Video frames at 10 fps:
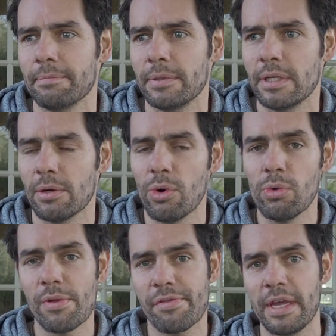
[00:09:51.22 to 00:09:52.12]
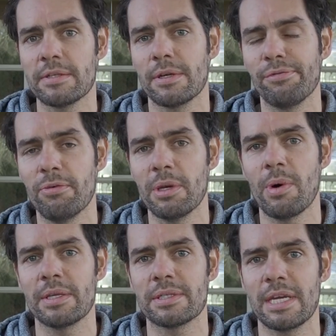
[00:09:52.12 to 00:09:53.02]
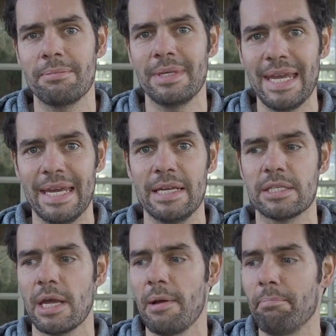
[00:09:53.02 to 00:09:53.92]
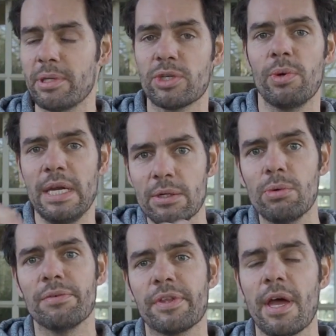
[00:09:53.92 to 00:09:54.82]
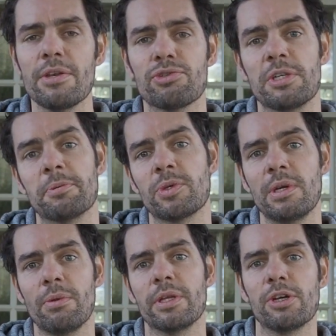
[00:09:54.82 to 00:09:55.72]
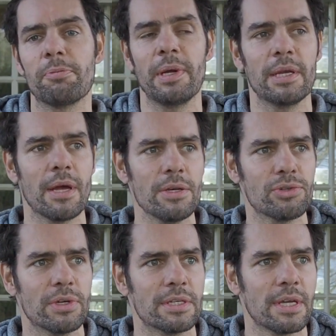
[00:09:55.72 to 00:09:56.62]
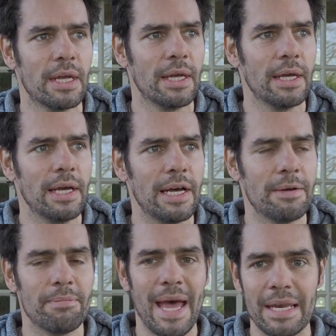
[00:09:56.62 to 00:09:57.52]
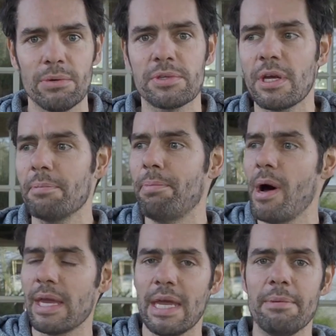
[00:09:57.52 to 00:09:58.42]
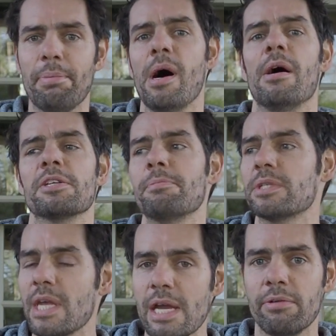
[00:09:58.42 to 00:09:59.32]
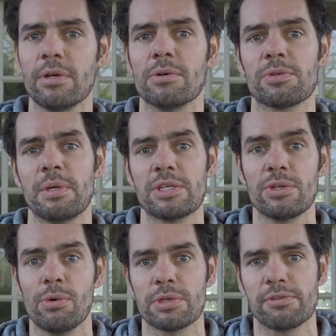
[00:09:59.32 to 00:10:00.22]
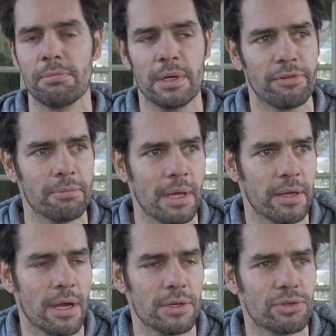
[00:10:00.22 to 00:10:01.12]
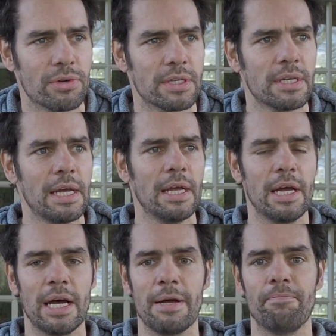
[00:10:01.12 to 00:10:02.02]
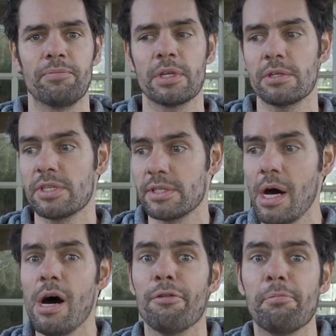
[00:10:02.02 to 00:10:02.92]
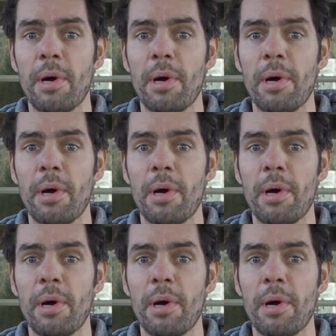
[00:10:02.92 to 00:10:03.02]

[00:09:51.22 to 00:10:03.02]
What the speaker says: all the things that a Formula One team needs between all of the countries, between all the European countries, and also buying in parts, materials we source from other countries, staff,